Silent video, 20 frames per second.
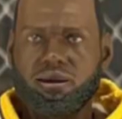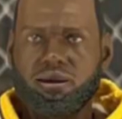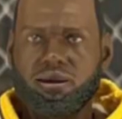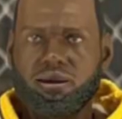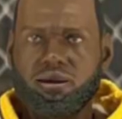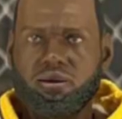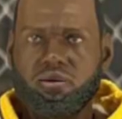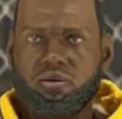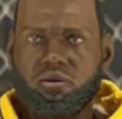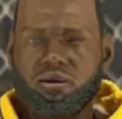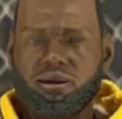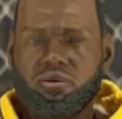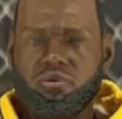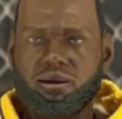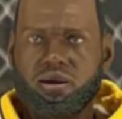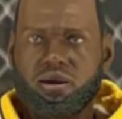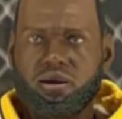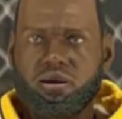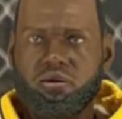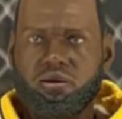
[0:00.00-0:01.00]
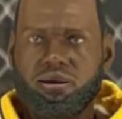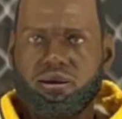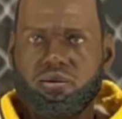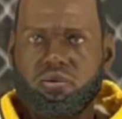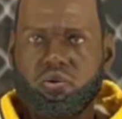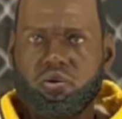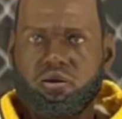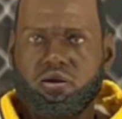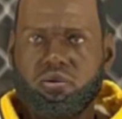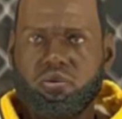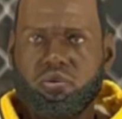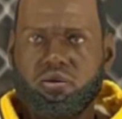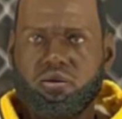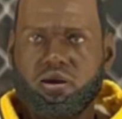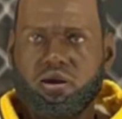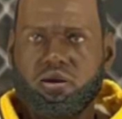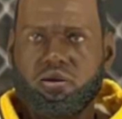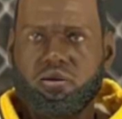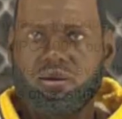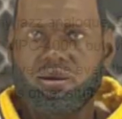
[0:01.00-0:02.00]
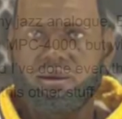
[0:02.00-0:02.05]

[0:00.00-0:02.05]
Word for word: Madlib had an interview in Tokyo